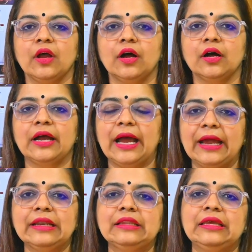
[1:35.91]

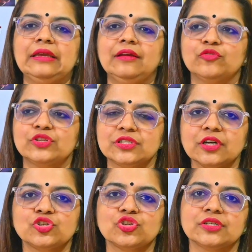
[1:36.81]
and the
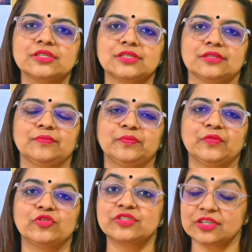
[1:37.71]
researchers,
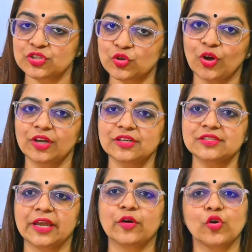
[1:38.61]
research scholars
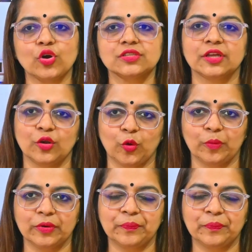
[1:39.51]
across the globe.